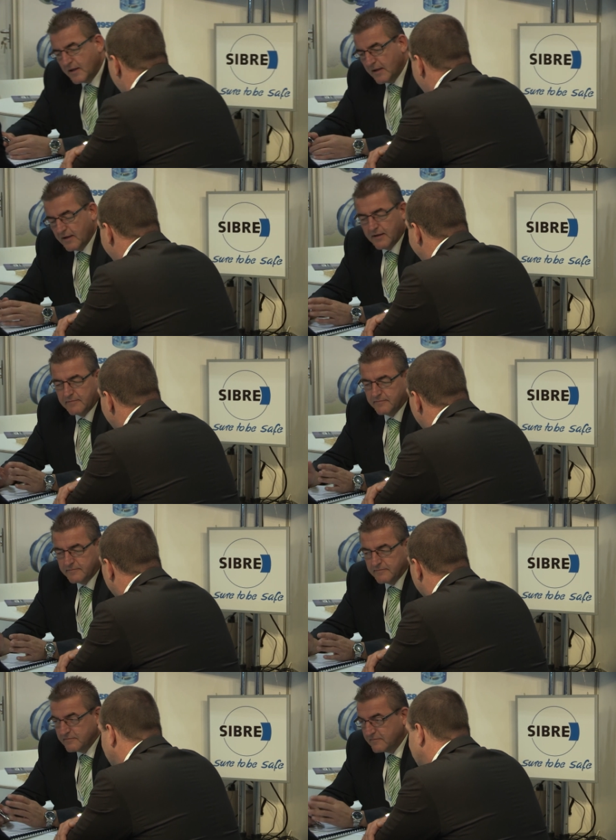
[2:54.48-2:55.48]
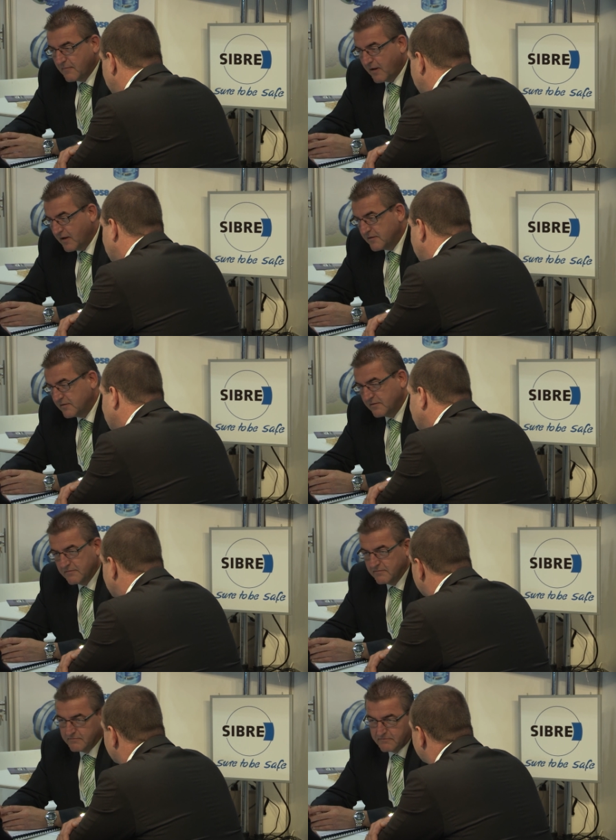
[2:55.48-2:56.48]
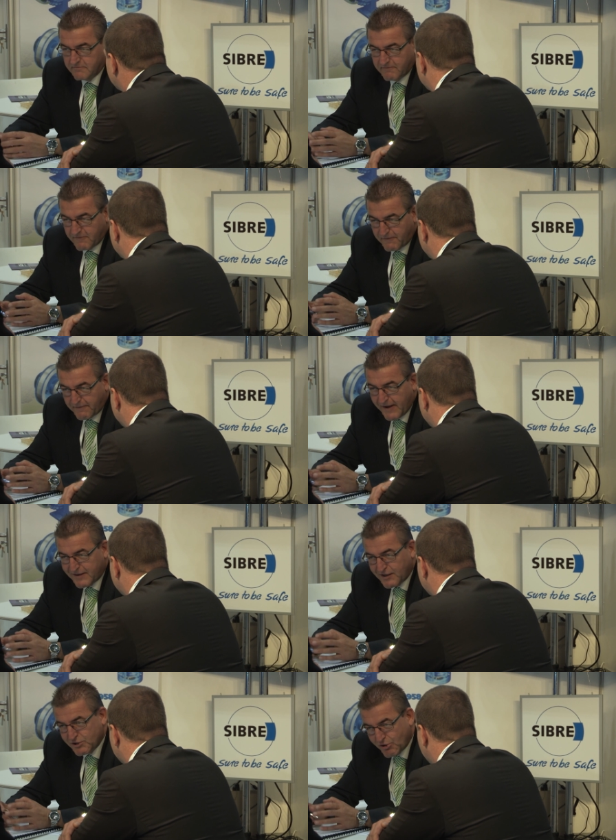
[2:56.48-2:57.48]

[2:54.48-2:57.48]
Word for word: terminals in order to improve the efficiency,